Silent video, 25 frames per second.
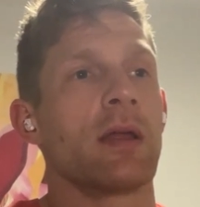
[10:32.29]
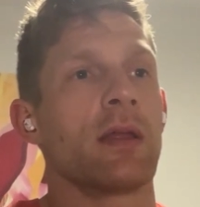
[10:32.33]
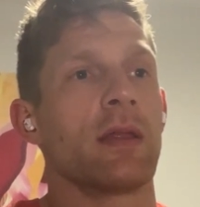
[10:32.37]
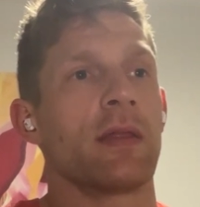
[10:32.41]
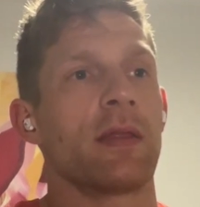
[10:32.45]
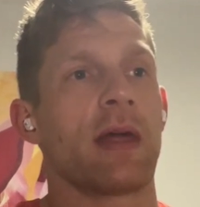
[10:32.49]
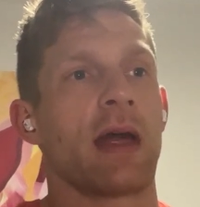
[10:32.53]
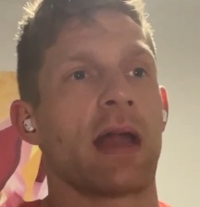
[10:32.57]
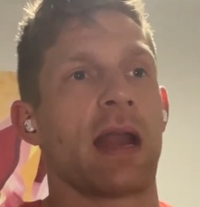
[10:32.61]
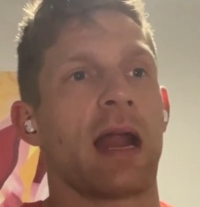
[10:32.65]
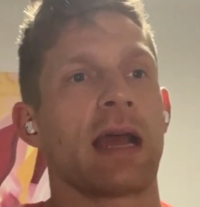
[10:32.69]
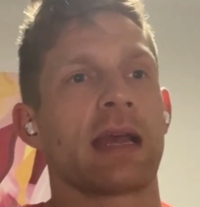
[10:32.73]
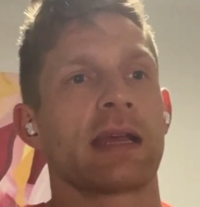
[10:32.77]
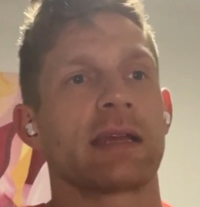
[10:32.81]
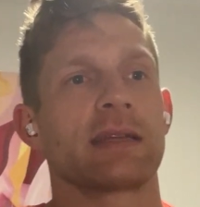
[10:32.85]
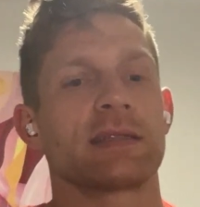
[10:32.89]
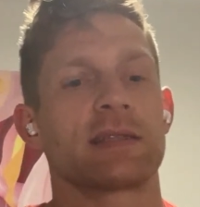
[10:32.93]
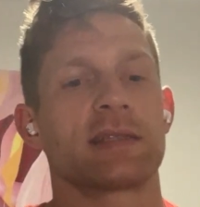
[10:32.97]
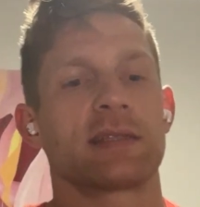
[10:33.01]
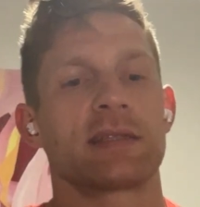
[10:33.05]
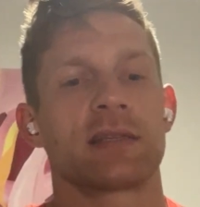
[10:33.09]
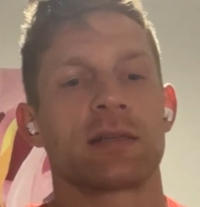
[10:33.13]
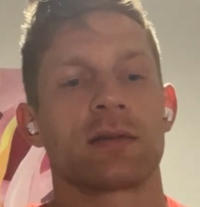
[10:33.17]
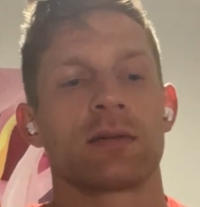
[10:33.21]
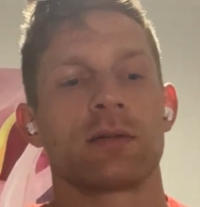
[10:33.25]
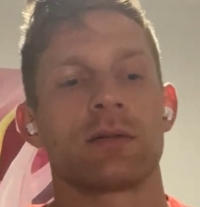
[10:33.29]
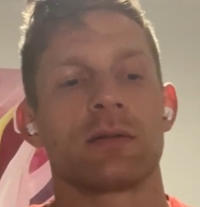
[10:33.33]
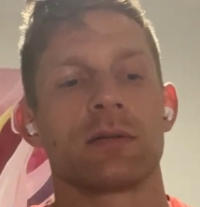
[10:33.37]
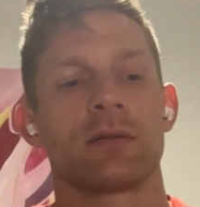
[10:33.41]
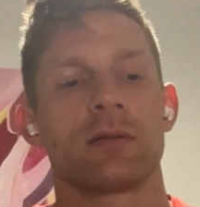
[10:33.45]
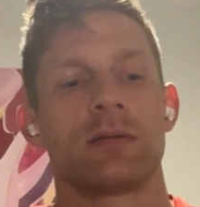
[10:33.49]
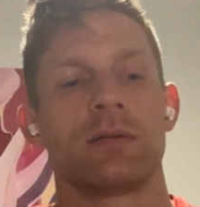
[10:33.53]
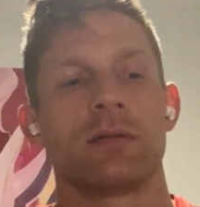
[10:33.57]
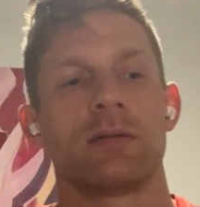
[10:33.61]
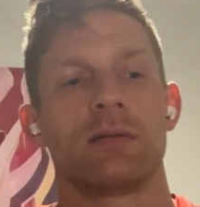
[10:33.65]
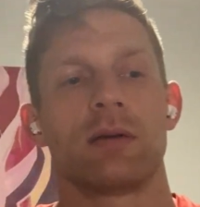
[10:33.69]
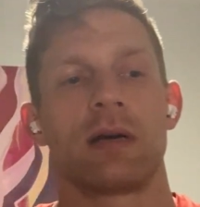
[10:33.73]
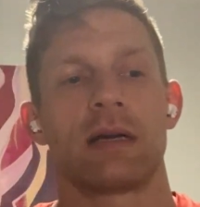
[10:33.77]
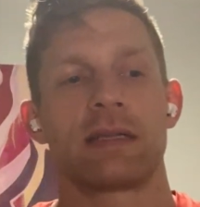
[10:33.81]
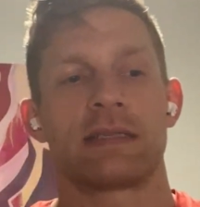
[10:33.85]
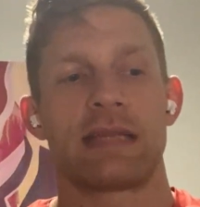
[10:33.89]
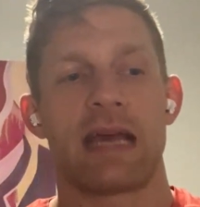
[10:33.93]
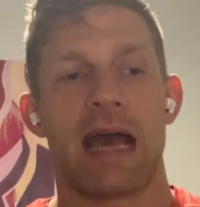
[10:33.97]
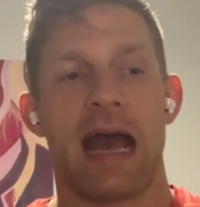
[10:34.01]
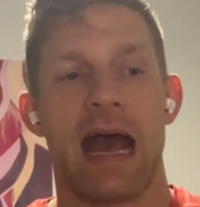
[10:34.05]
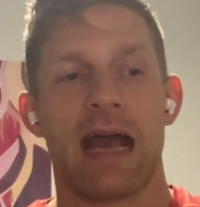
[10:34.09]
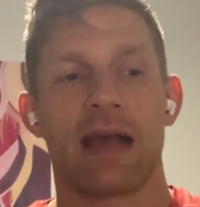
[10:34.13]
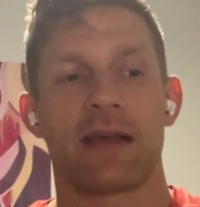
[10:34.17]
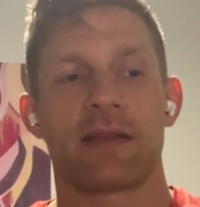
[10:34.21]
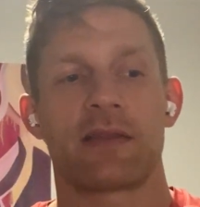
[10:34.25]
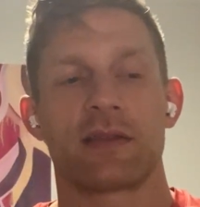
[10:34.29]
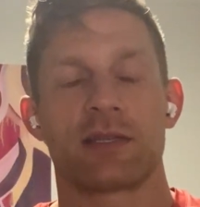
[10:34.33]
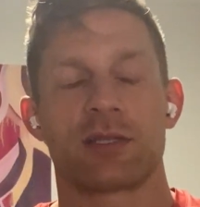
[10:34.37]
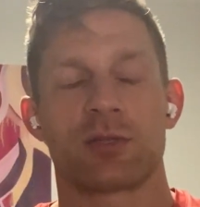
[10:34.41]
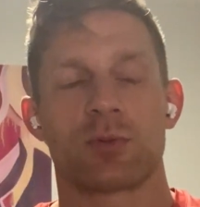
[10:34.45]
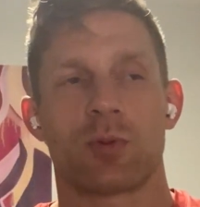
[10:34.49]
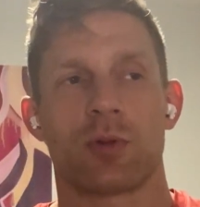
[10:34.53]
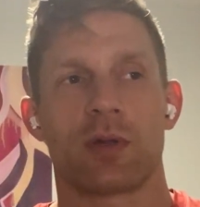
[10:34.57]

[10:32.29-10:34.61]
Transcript: that I can still attack this